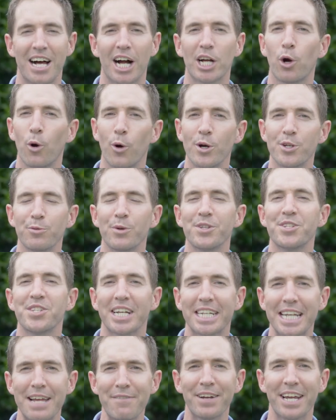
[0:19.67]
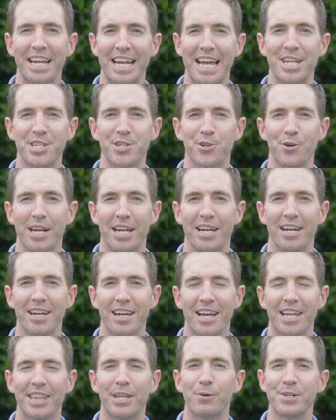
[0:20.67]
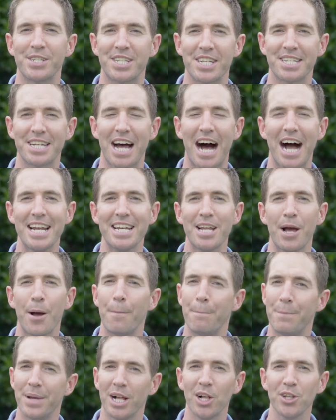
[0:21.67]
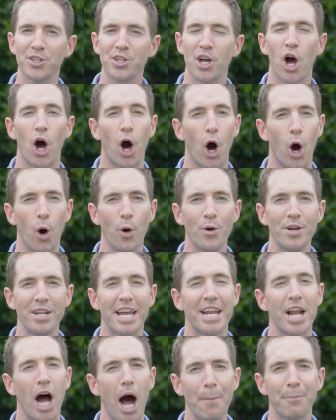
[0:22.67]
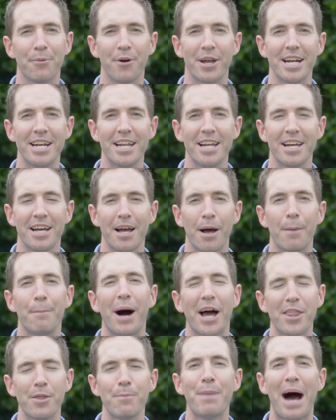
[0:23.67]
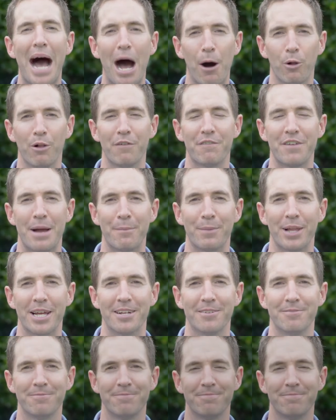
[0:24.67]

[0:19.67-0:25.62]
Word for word: a course with significant history that was designed, built, owned, and operated by the Powell family.